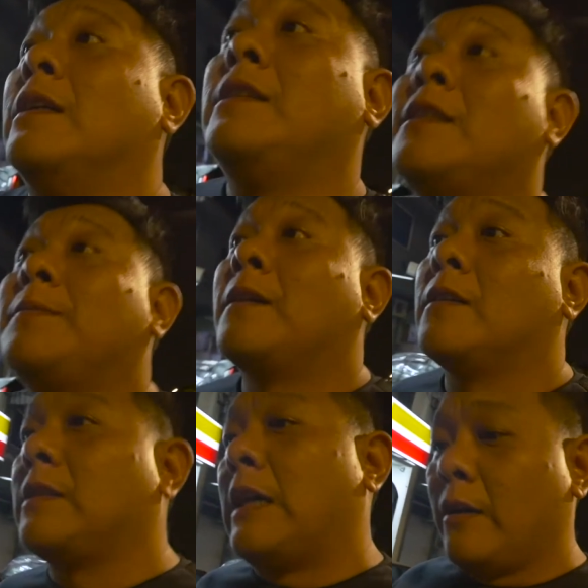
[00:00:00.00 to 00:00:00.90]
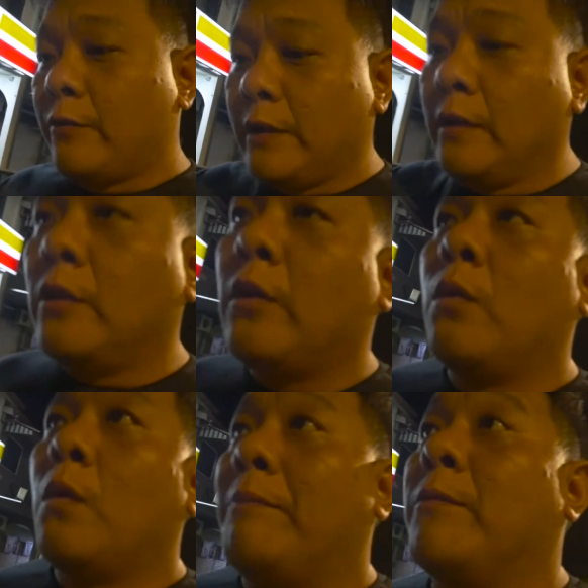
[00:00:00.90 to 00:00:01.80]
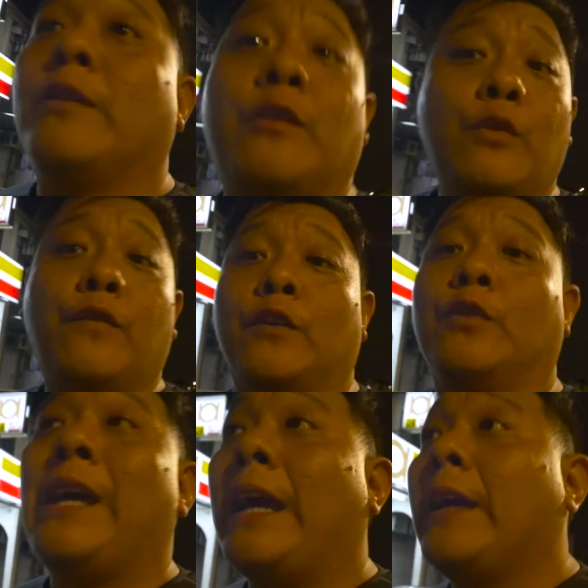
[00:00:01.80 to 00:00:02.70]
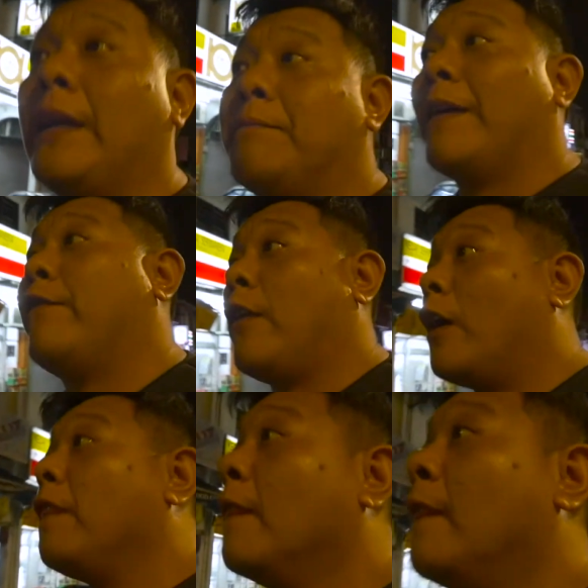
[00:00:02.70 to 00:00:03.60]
just because I already know what I'm gonna do for today in my vlog